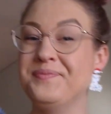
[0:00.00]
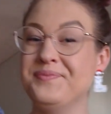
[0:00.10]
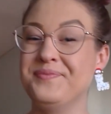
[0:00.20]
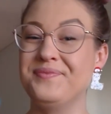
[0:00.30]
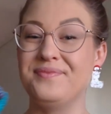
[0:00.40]

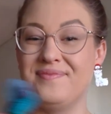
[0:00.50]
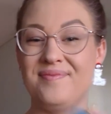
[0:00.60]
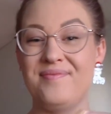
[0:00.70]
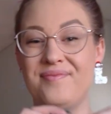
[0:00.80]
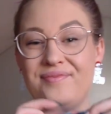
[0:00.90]

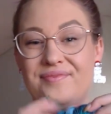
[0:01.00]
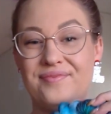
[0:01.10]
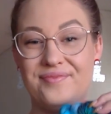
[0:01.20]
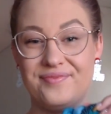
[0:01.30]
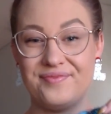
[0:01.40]

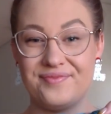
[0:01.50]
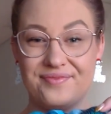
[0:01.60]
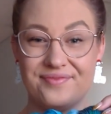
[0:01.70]
(no one is talking)